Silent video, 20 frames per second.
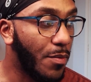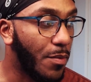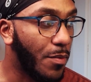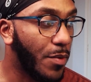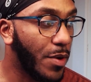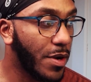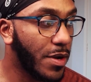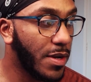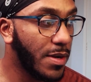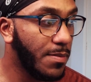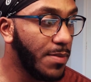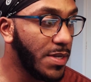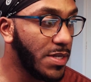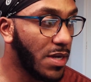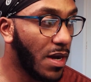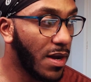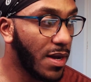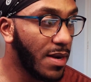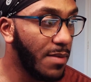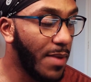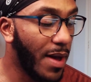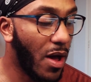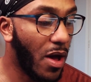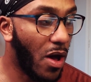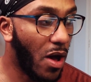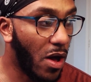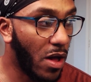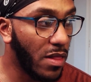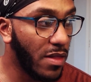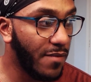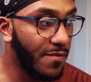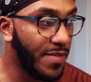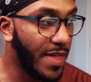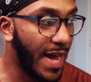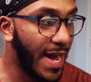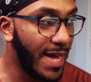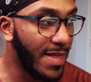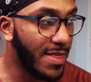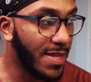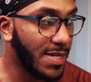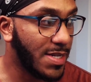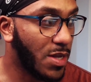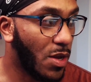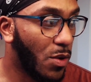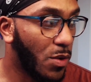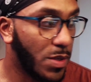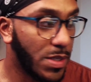we're gonna be talking about all of that this whole